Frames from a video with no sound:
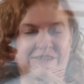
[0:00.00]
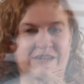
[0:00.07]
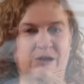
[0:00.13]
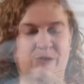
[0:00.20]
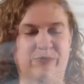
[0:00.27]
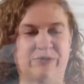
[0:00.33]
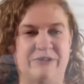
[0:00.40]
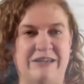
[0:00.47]

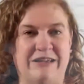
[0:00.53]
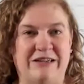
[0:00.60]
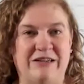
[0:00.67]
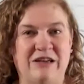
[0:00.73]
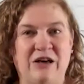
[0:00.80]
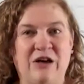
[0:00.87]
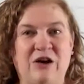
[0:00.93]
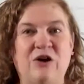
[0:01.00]
company.
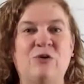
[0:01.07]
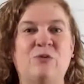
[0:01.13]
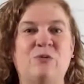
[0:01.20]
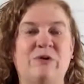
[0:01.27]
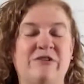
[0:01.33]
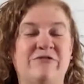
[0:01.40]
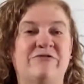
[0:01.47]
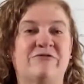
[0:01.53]

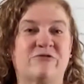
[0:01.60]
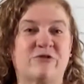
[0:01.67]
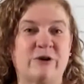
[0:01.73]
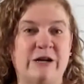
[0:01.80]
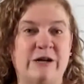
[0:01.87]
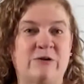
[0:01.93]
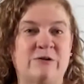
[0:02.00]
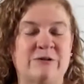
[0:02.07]
We've
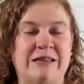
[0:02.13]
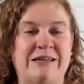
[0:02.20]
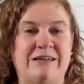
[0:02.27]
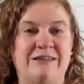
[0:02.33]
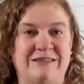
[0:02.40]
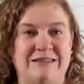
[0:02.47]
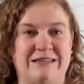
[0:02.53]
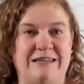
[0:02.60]
frequently
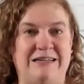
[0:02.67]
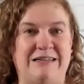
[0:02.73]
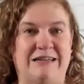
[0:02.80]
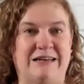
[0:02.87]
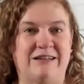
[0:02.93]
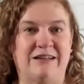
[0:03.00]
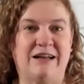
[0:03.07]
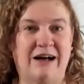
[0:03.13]
seen
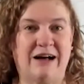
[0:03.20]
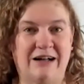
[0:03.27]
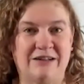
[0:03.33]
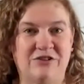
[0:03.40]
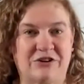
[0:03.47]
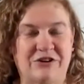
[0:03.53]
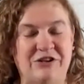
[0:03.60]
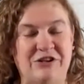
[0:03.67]
it
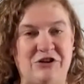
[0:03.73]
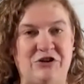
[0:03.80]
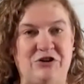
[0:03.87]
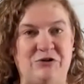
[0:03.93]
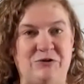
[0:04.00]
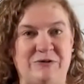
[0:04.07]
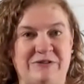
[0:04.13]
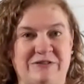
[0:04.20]

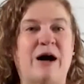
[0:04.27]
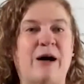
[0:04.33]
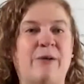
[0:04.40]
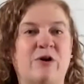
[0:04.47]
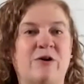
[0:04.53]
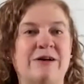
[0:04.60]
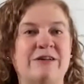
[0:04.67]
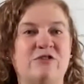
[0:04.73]
underused. I'm
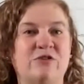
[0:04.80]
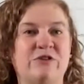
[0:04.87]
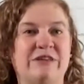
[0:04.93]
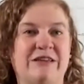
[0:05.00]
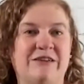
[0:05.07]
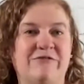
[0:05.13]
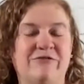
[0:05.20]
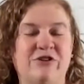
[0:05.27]
going to
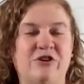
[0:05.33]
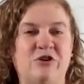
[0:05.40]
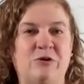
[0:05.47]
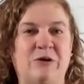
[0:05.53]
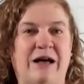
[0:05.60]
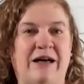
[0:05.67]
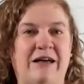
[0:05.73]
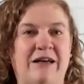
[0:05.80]
give
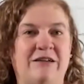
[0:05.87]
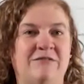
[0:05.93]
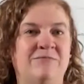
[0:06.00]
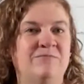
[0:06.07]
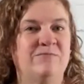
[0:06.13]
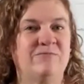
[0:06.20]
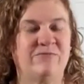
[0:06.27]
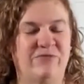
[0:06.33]
you a
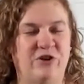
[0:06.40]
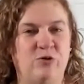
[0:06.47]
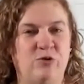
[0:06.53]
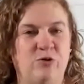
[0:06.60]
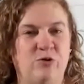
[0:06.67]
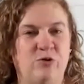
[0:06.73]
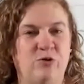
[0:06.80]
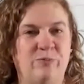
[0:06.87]
few
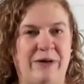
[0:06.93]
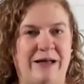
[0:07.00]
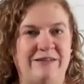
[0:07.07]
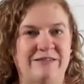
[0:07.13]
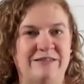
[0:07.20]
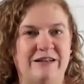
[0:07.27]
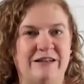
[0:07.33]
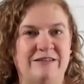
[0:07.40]

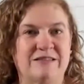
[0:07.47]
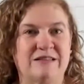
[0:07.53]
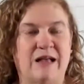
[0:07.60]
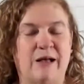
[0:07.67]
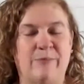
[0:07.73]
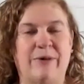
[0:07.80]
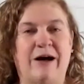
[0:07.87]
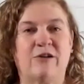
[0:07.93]
basics
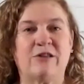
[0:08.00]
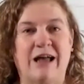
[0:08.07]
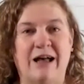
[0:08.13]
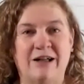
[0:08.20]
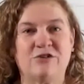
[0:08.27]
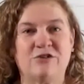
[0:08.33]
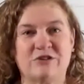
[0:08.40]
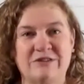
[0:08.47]
about
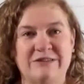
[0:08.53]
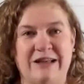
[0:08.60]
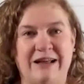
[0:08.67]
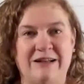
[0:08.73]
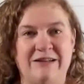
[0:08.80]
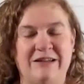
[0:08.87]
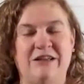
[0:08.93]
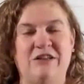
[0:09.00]

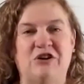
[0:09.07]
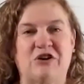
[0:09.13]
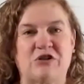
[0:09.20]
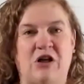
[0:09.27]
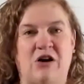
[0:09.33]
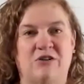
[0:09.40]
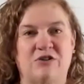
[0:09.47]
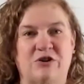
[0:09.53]
understanding your
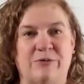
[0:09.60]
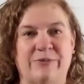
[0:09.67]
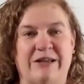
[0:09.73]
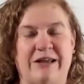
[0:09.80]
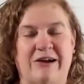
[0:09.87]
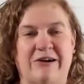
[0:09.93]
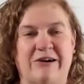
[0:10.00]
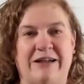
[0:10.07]
long-term
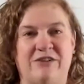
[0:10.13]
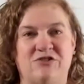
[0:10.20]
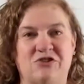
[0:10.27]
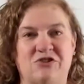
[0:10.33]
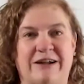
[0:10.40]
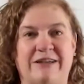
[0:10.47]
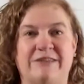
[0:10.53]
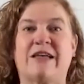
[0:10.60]
care insurance,